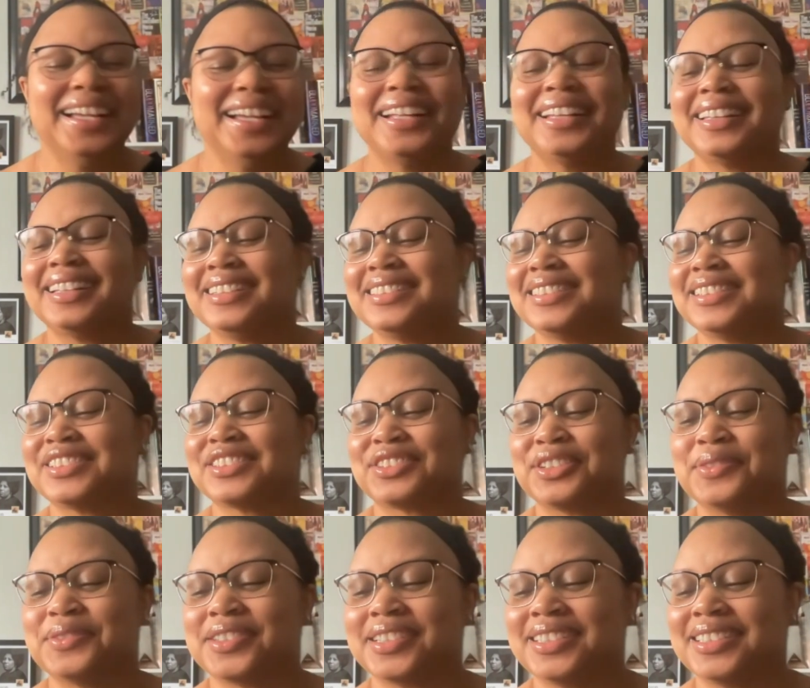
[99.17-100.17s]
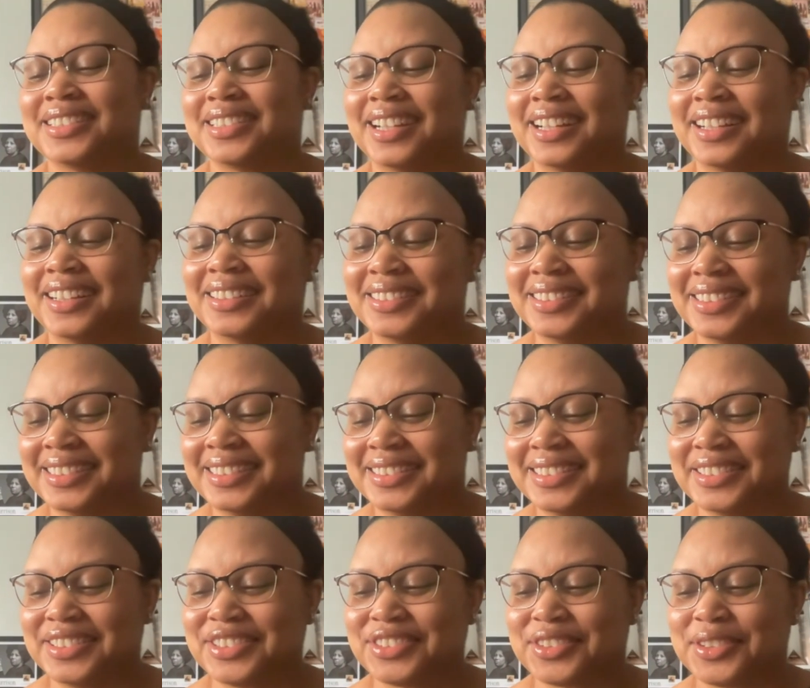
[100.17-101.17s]
These descriptions, y'all. These
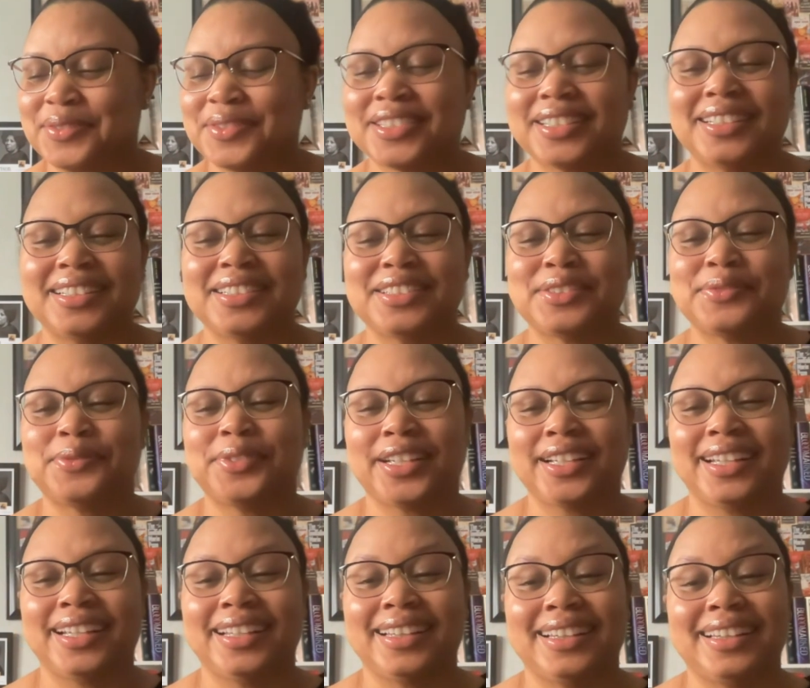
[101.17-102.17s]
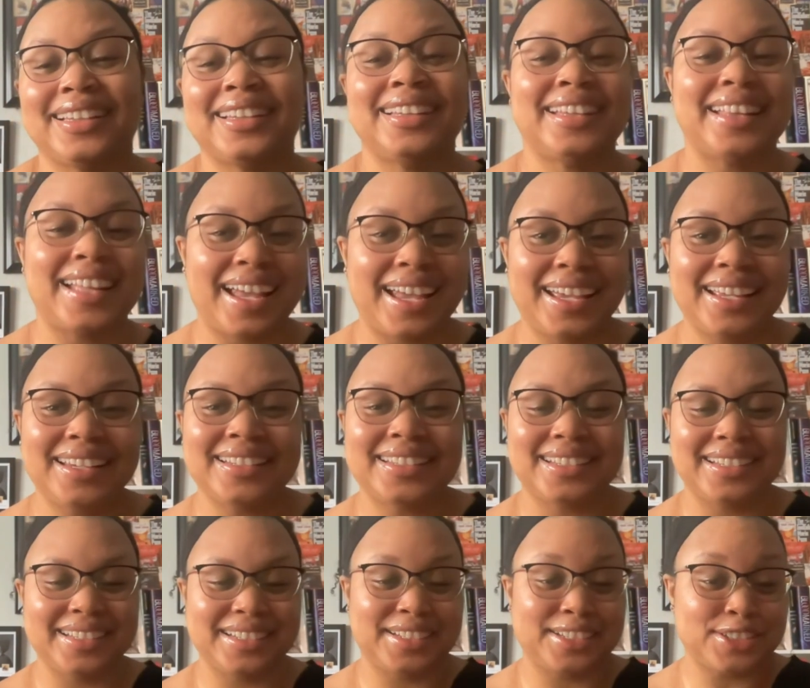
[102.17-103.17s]
descriptions. But that
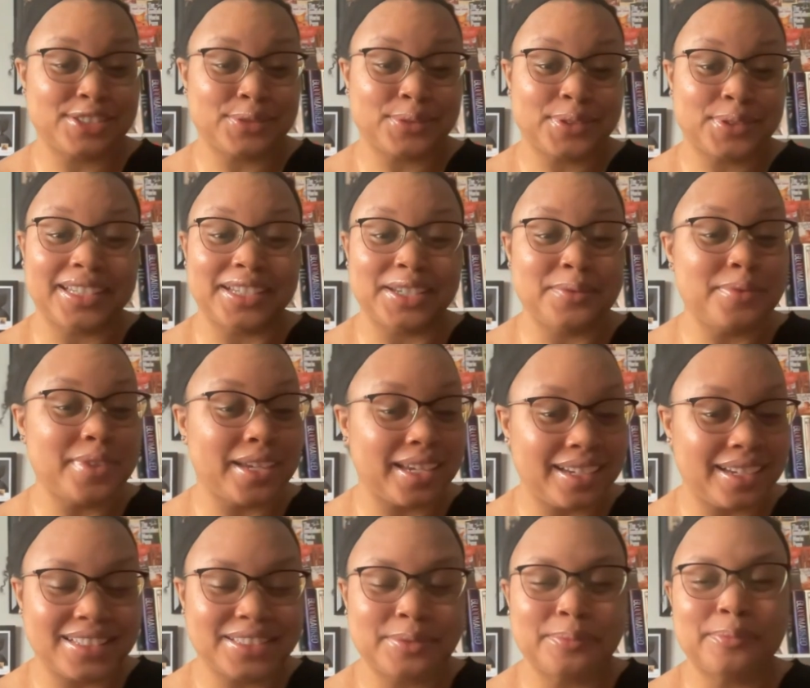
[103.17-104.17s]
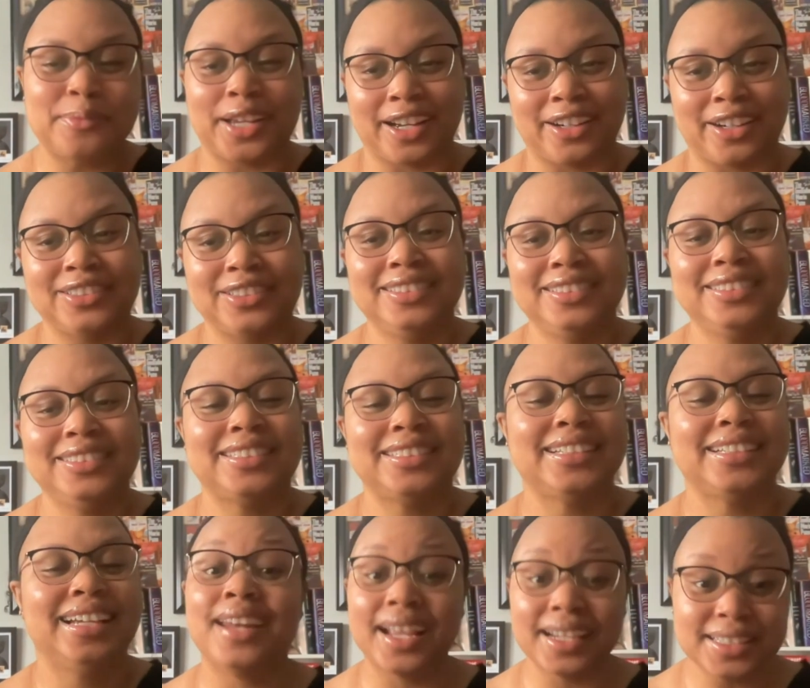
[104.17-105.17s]
is what The Inmate is
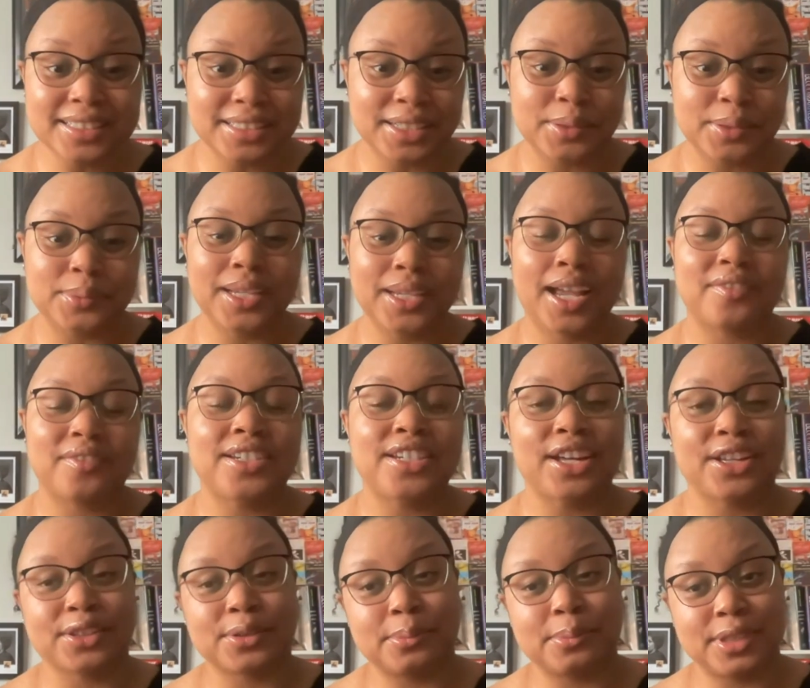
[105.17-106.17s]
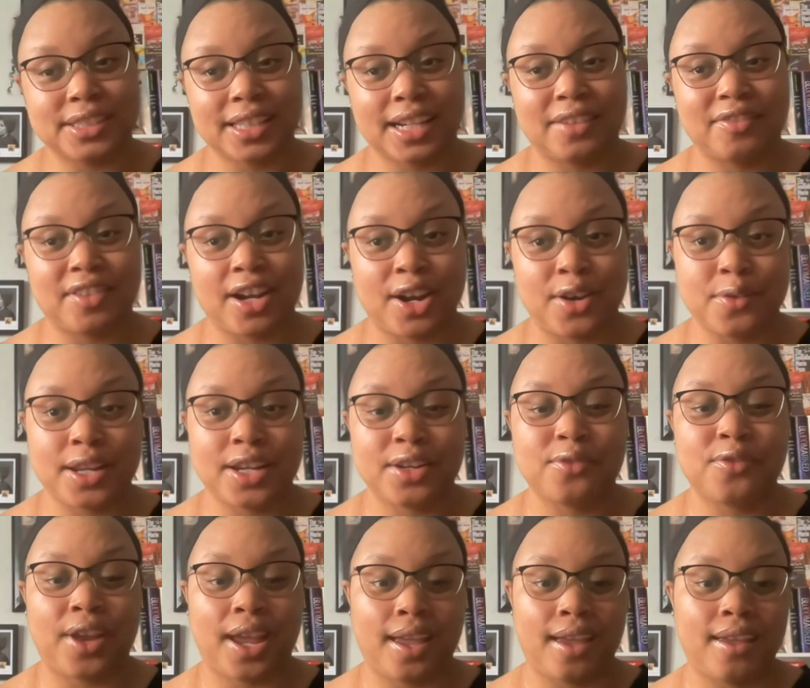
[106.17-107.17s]
about. Next up, we have another book that I've already
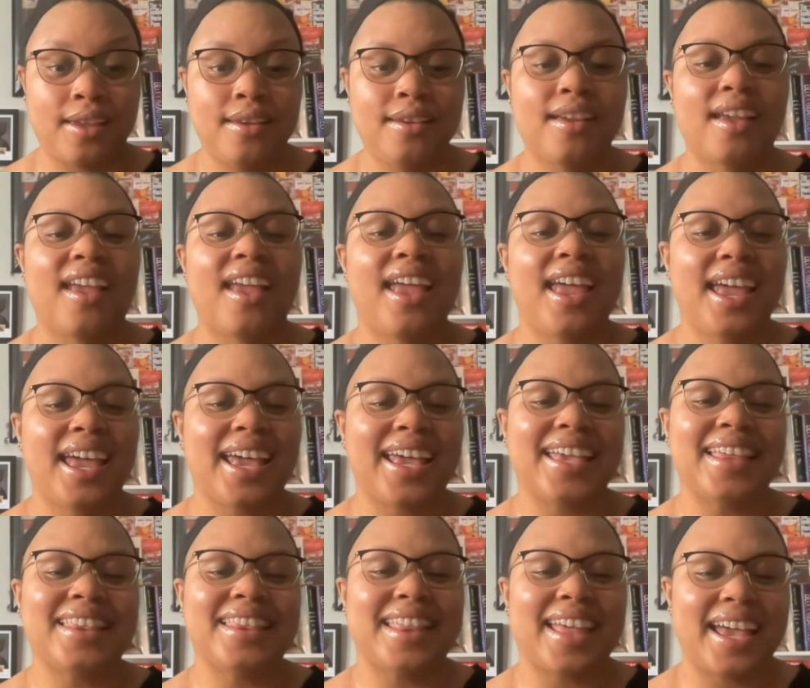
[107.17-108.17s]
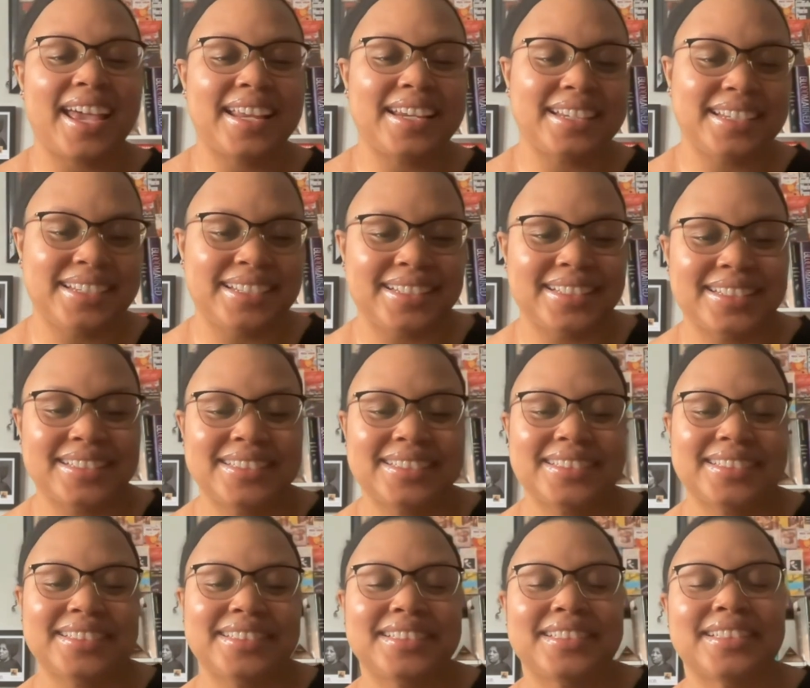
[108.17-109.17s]
read, and that
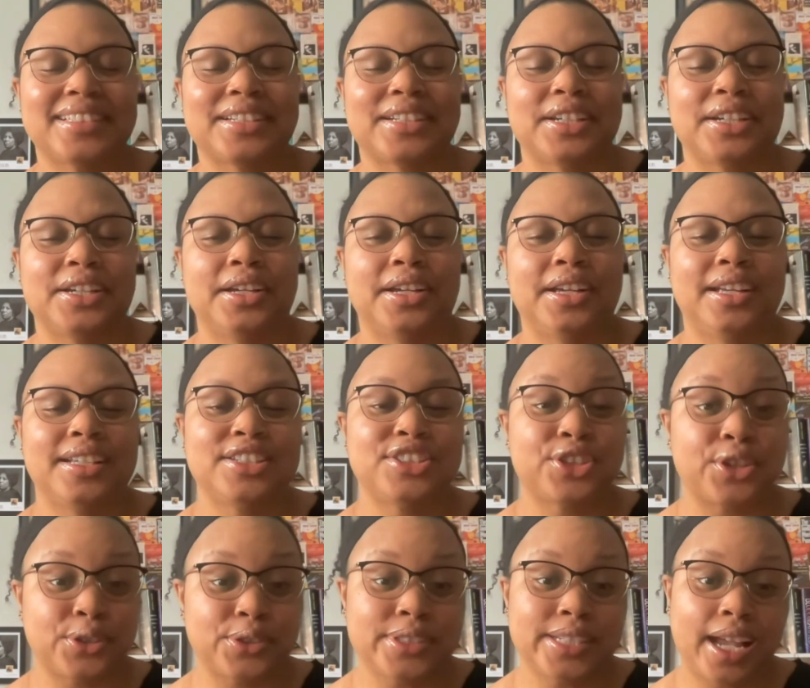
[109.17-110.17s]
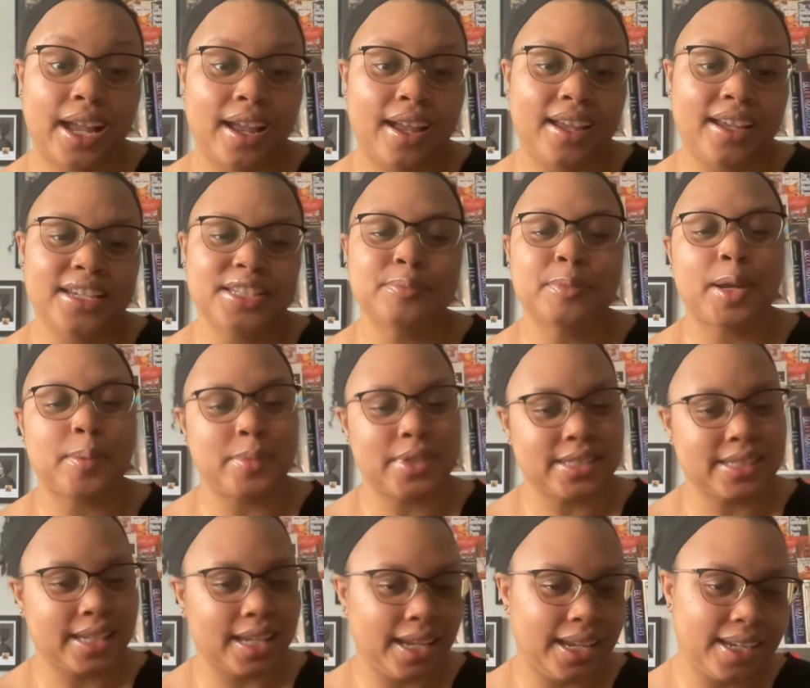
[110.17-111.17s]
is Soul Ties by
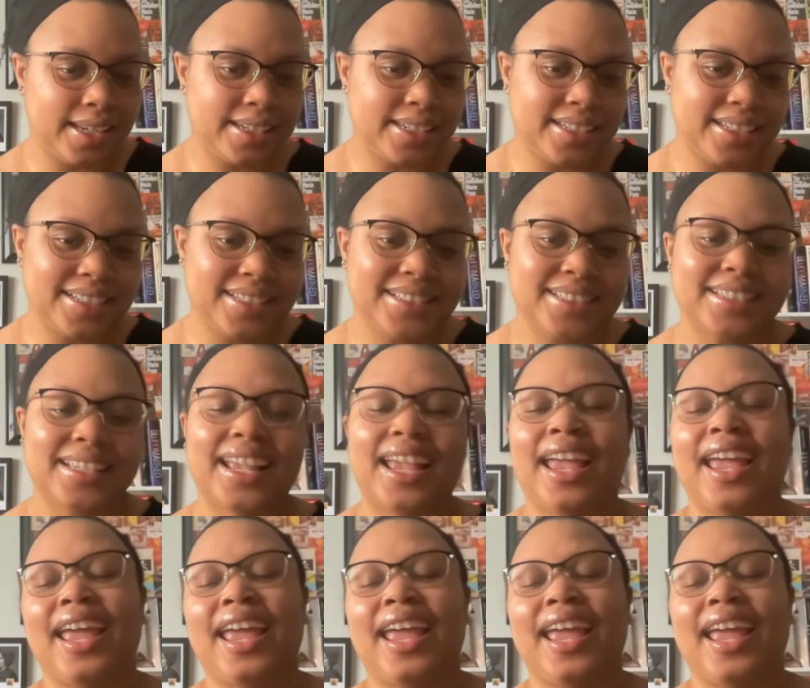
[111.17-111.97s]
Miss Candace.